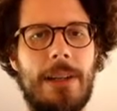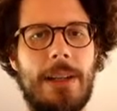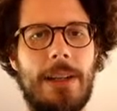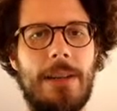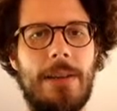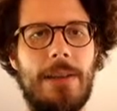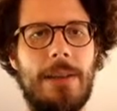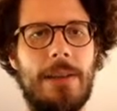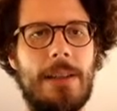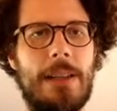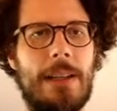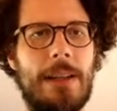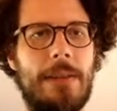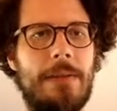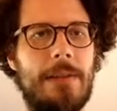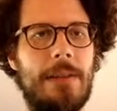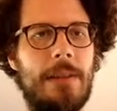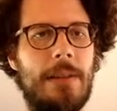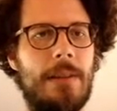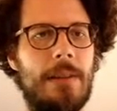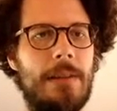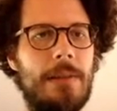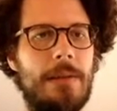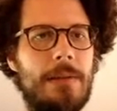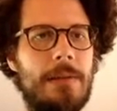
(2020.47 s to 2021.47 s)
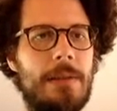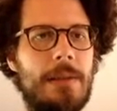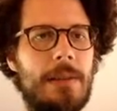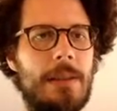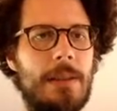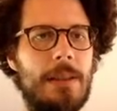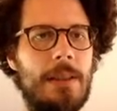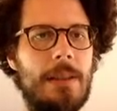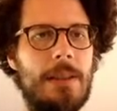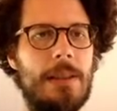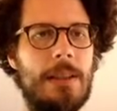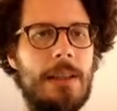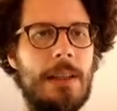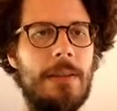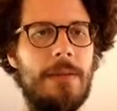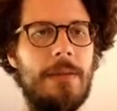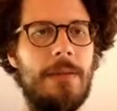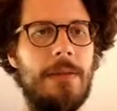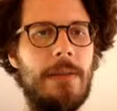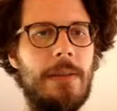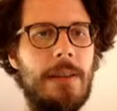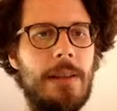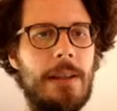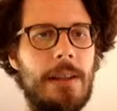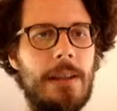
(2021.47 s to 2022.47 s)
don't have to lose stuff.
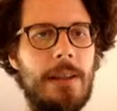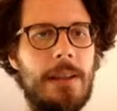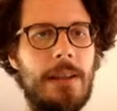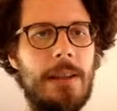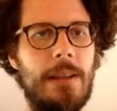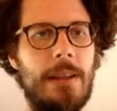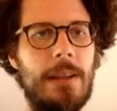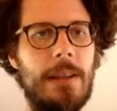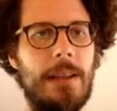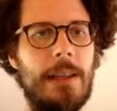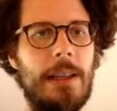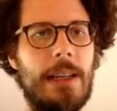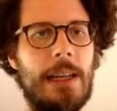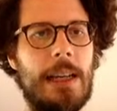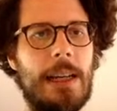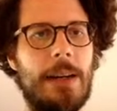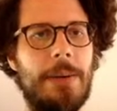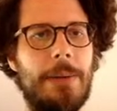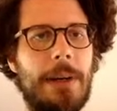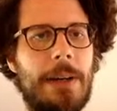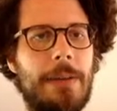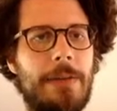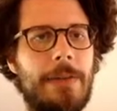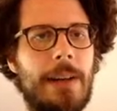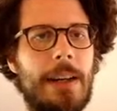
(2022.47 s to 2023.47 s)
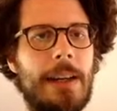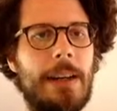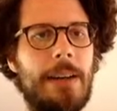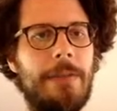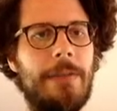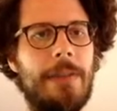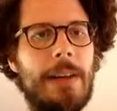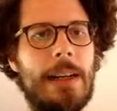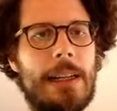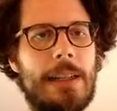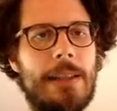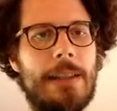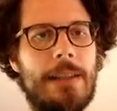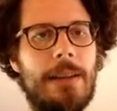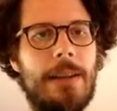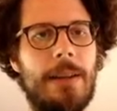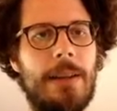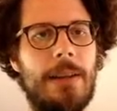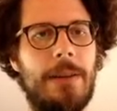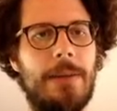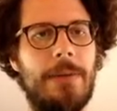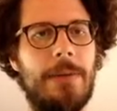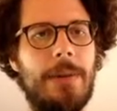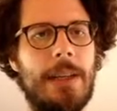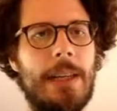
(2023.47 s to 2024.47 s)
Anyway, finding files. So
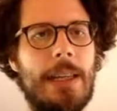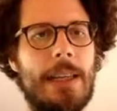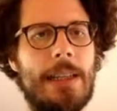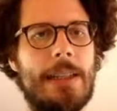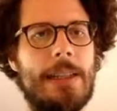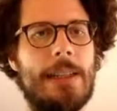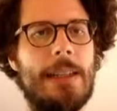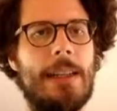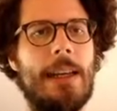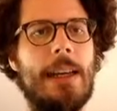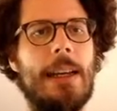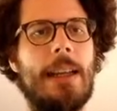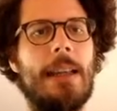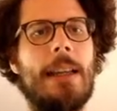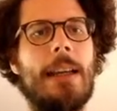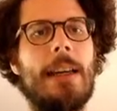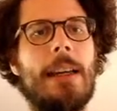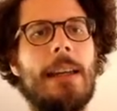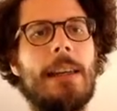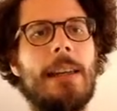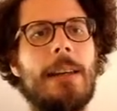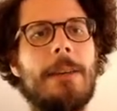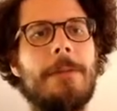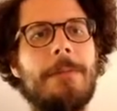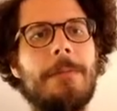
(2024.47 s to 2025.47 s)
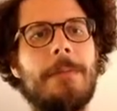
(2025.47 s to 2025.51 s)
now we can say like